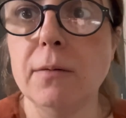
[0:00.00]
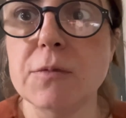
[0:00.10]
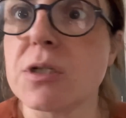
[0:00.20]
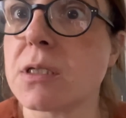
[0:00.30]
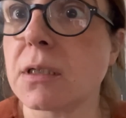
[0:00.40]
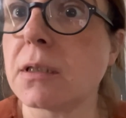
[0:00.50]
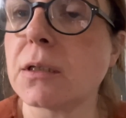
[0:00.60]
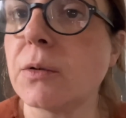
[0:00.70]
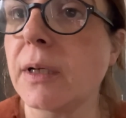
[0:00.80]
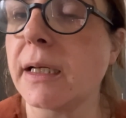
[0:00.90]
Just a
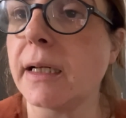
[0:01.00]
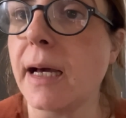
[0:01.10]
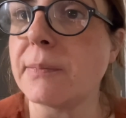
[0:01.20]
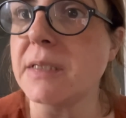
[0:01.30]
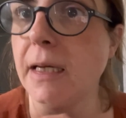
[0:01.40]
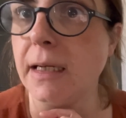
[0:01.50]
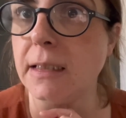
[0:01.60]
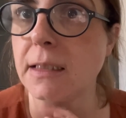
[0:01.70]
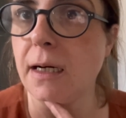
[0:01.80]
quick little update.